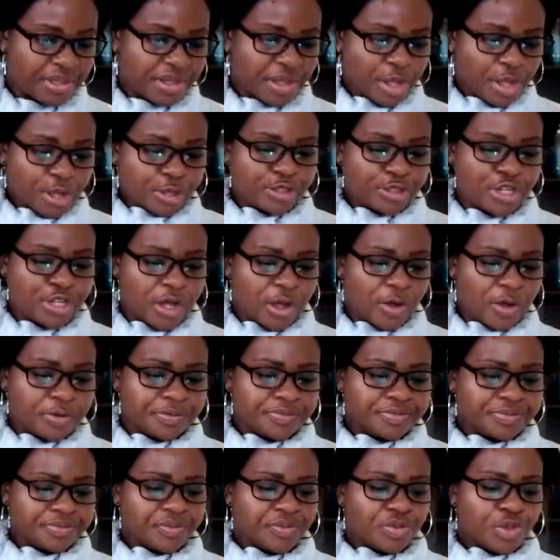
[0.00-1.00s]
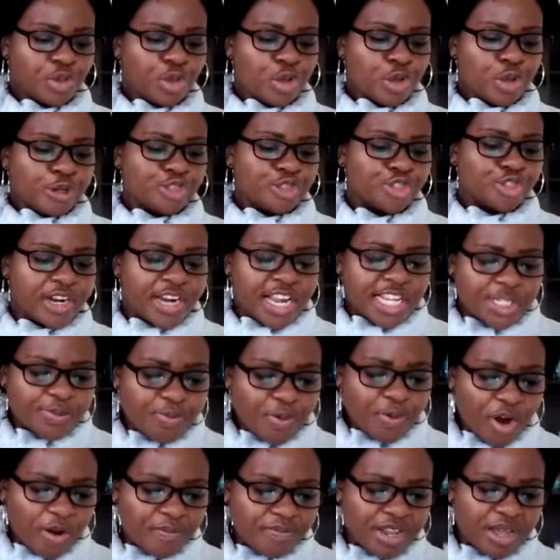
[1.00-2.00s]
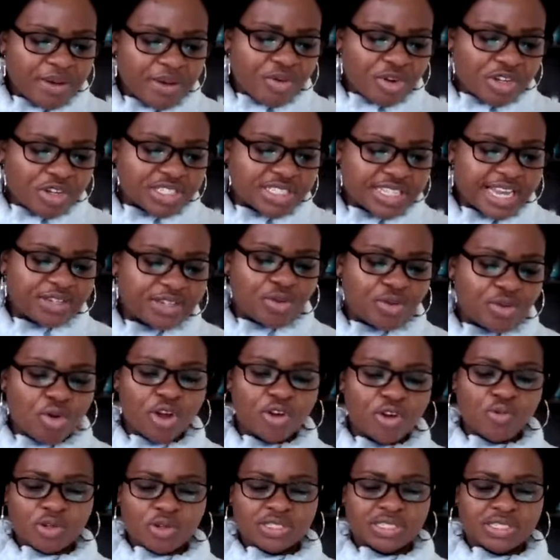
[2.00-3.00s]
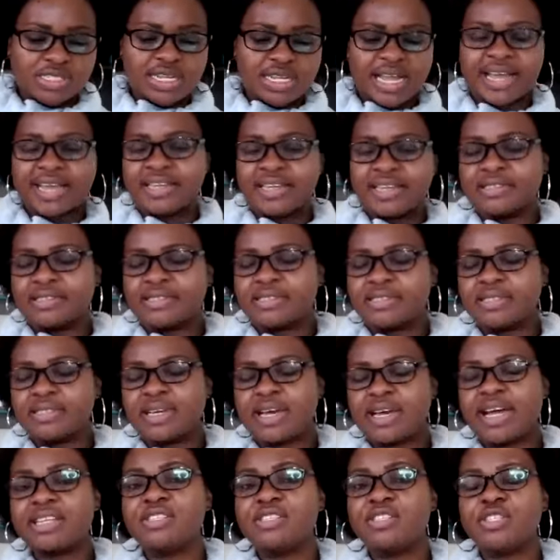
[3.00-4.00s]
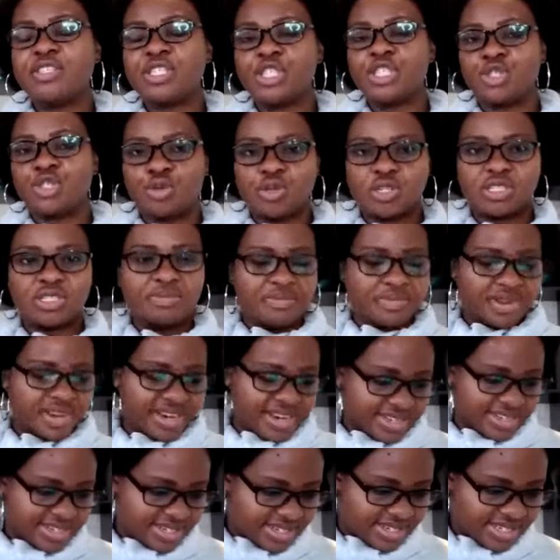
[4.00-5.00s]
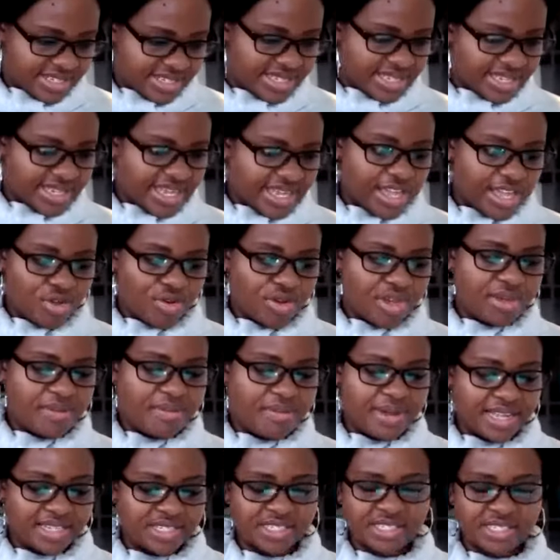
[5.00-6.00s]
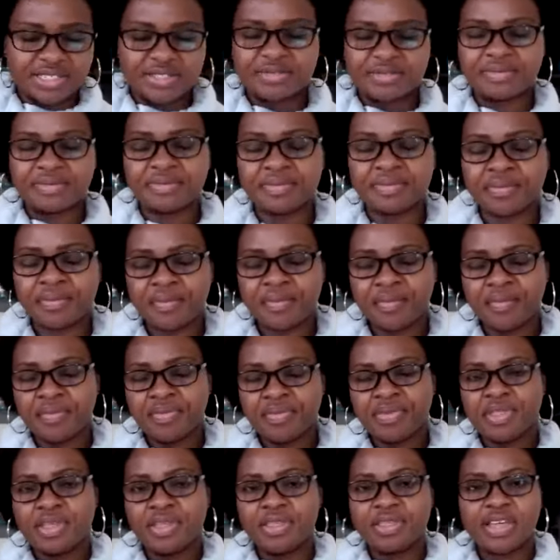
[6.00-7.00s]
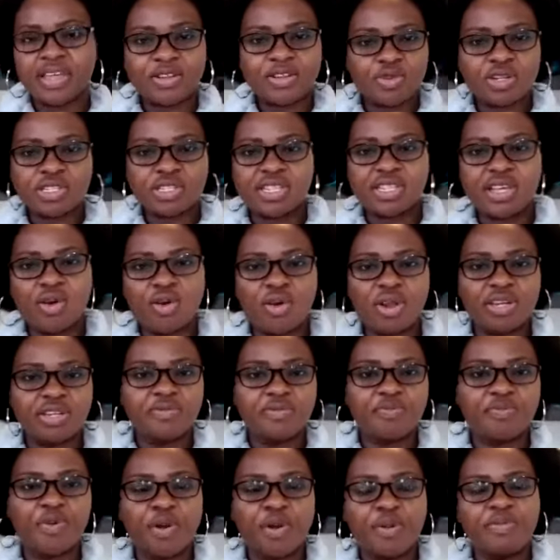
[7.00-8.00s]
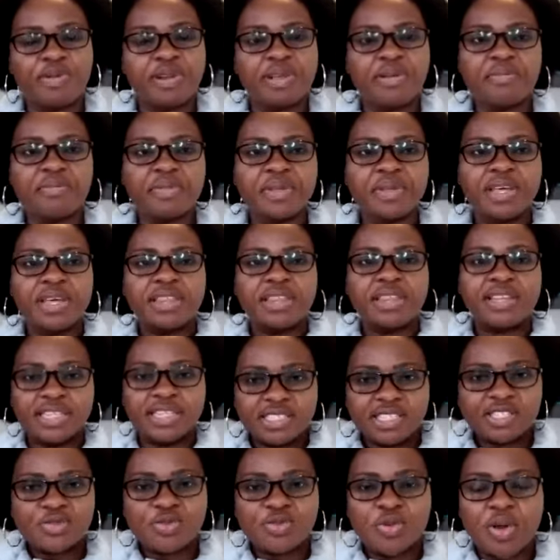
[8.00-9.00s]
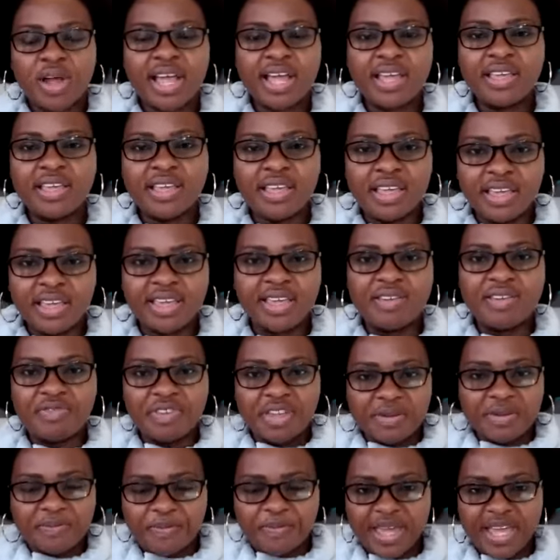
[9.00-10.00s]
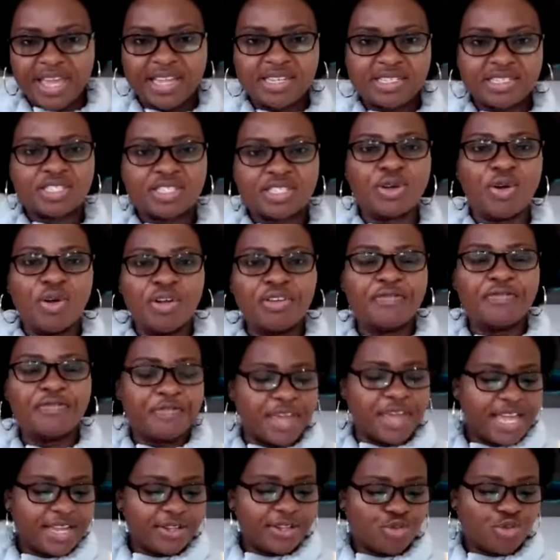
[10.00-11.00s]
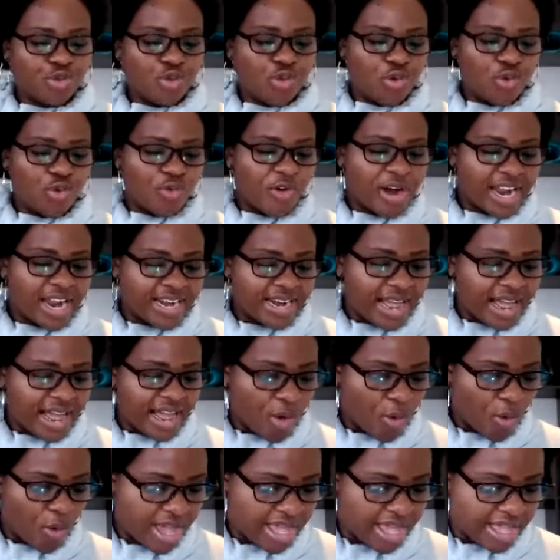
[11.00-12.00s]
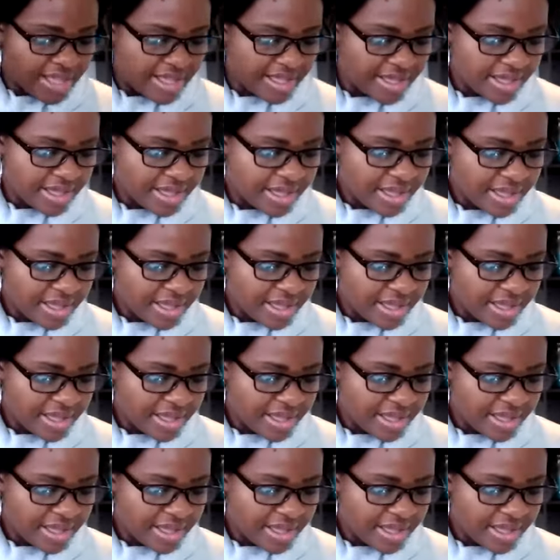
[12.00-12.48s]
So Jonah's problem was that God was kind and he shows mercy. Can you imagine? That was the only problem. That is why he even paid his own fare to run away.